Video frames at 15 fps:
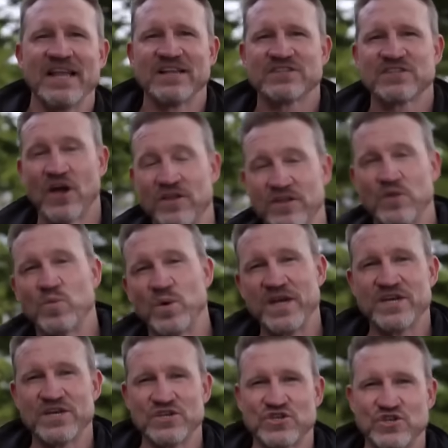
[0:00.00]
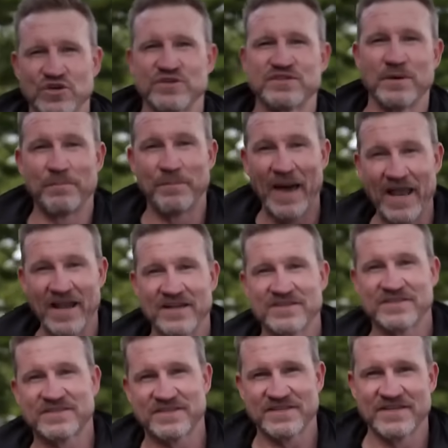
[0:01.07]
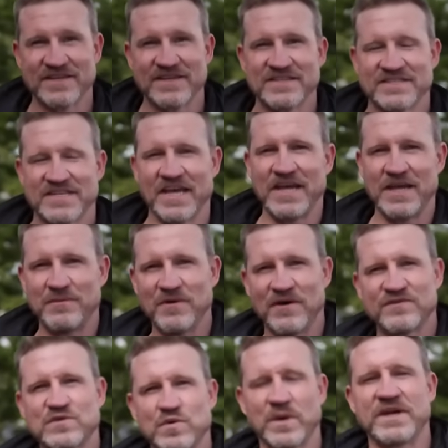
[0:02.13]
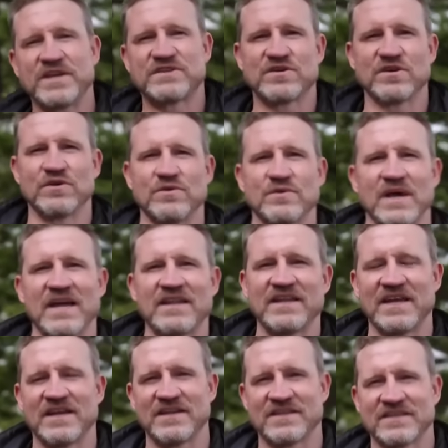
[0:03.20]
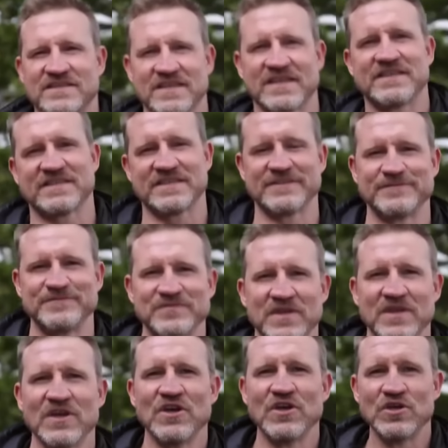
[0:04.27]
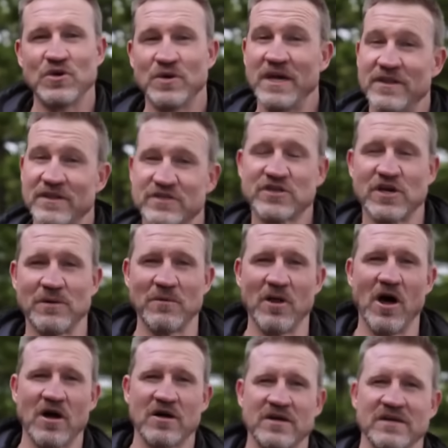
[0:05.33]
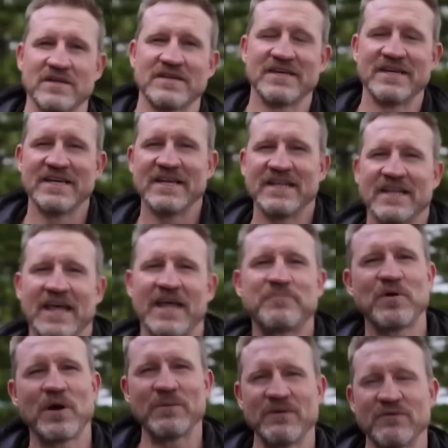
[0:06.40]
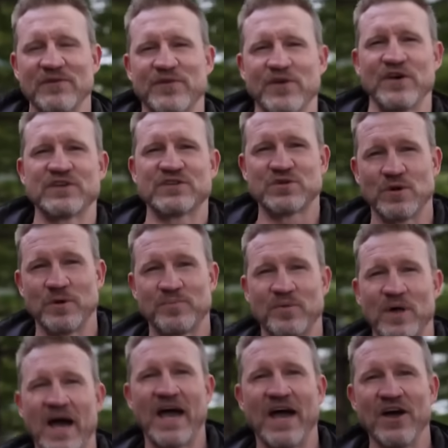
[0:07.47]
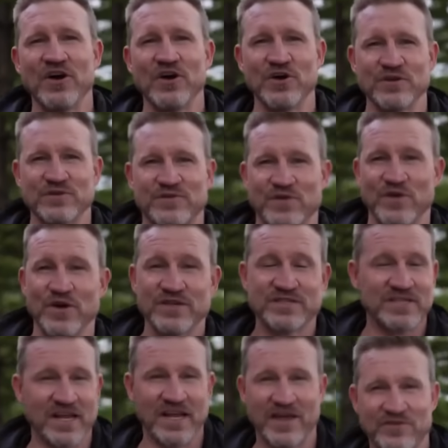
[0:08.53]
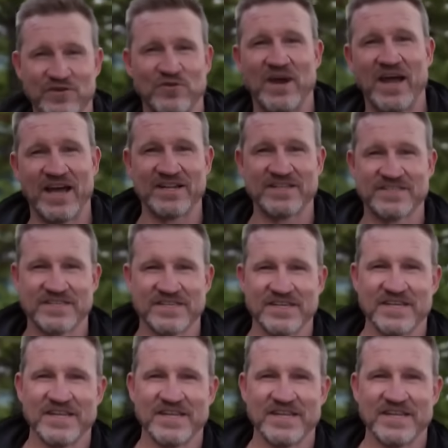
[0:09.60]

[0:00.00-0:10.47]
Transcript: so that we can choose a balanced team of 22 at the end of the season. You'll hear the term lock. Now, that probably refers to a player whose first 11 rounds